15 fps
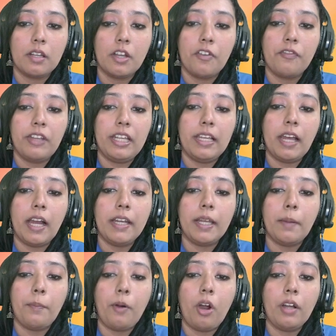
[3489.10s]
we learned
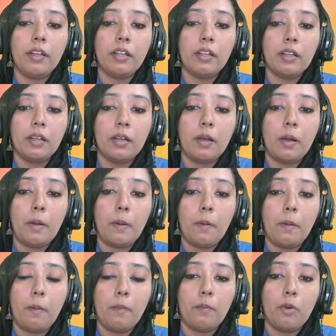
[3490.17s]
about
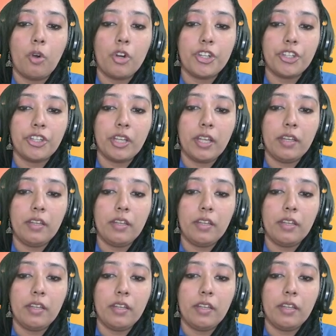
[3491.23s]
motion,